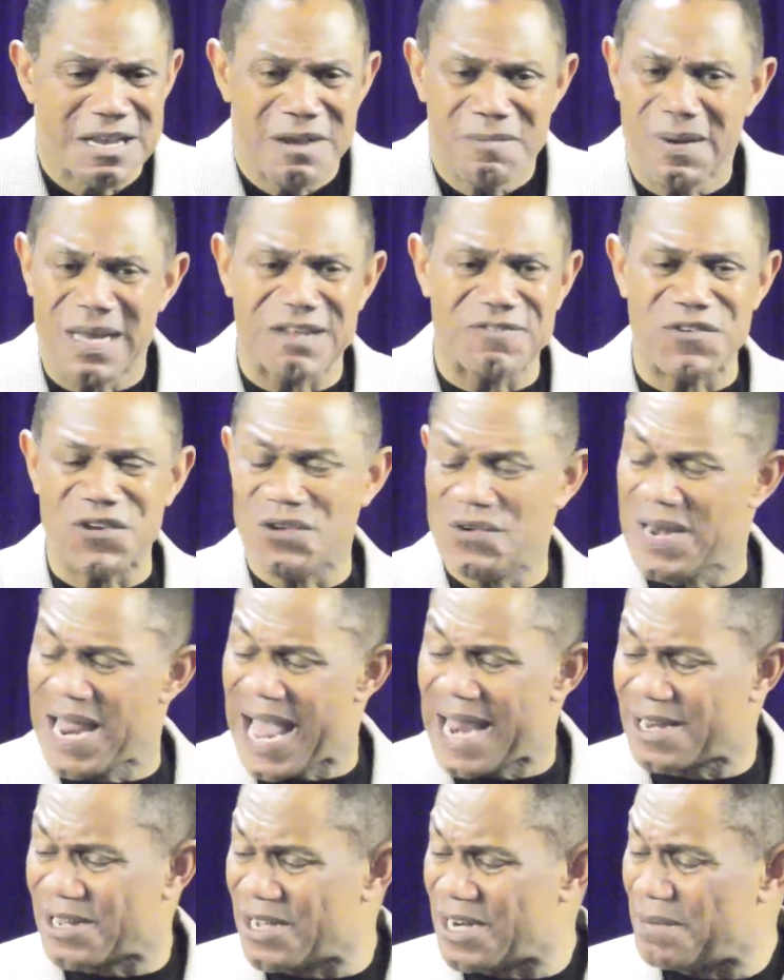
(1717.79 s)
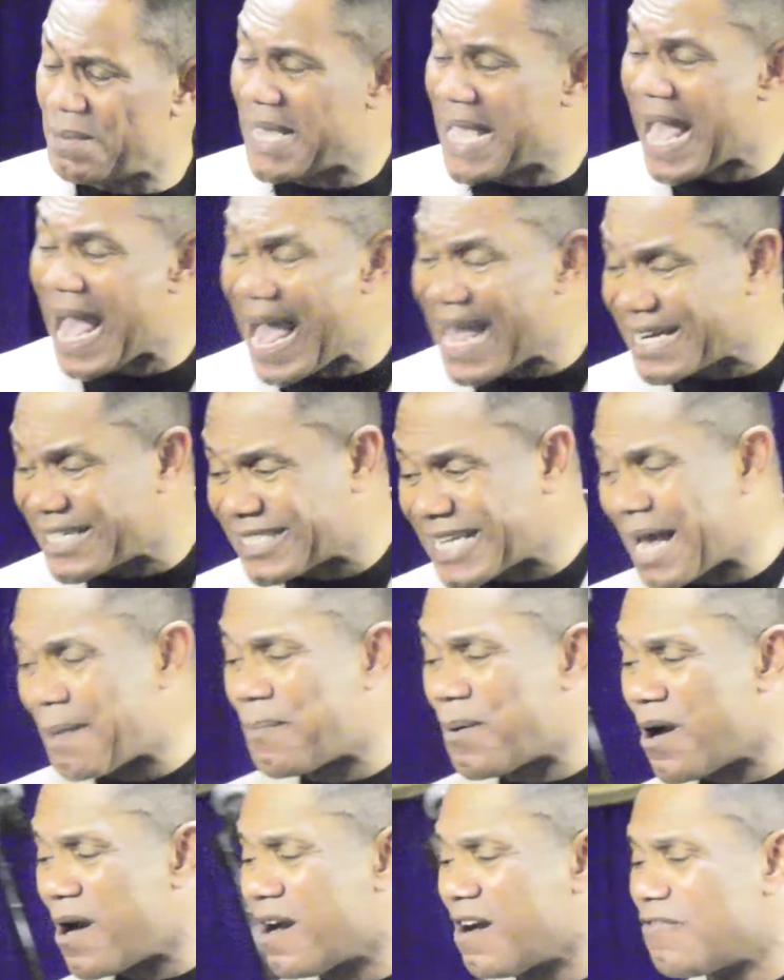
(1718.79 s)
But if you're not going to be hot, as I
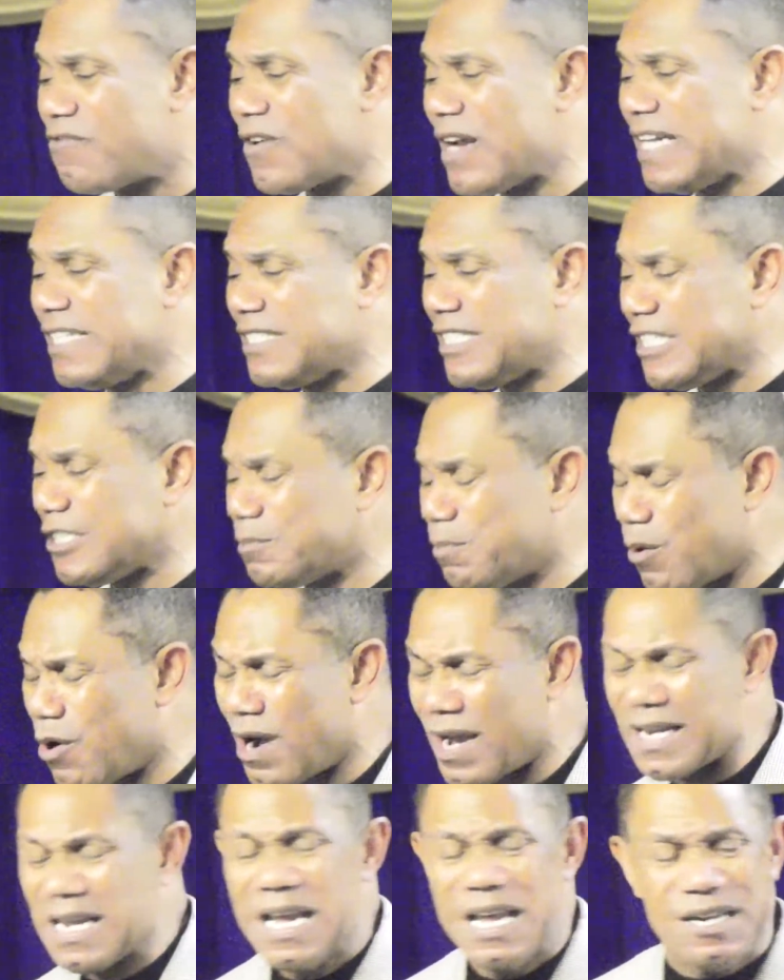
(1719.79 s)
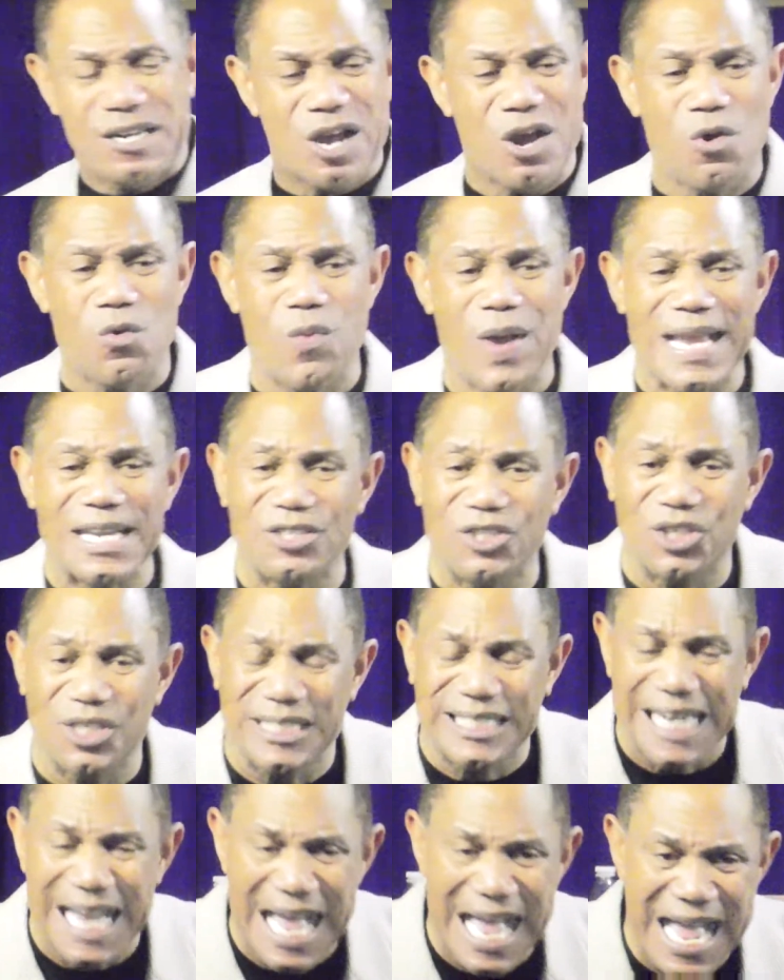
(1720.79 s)
paraphrase this part, don't waste your
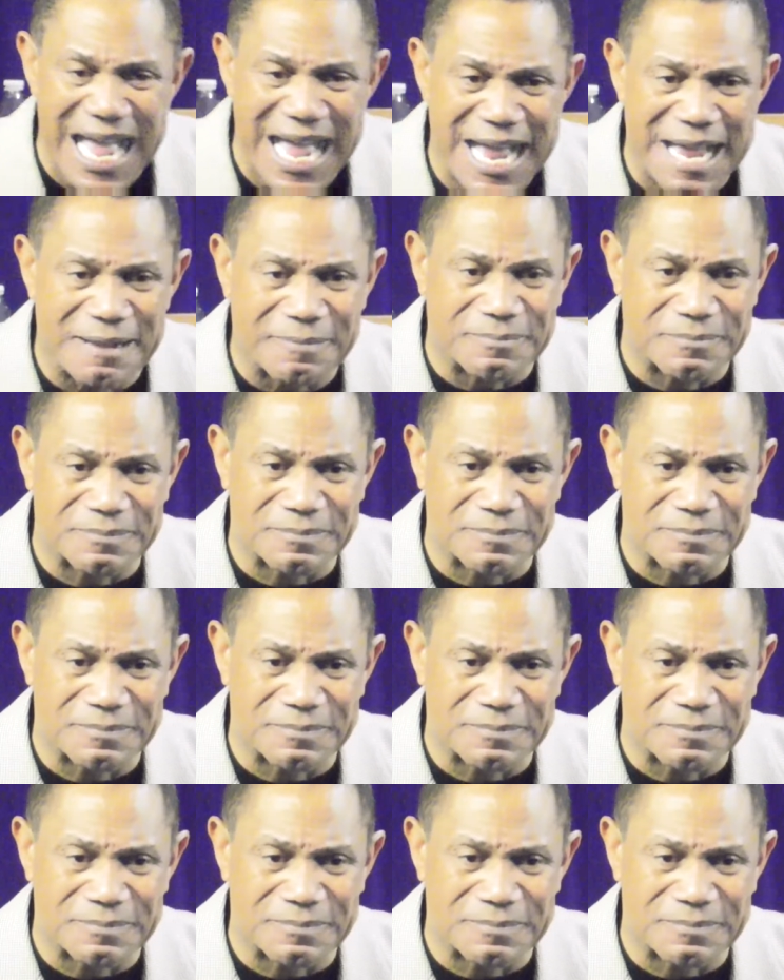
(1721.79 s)
time.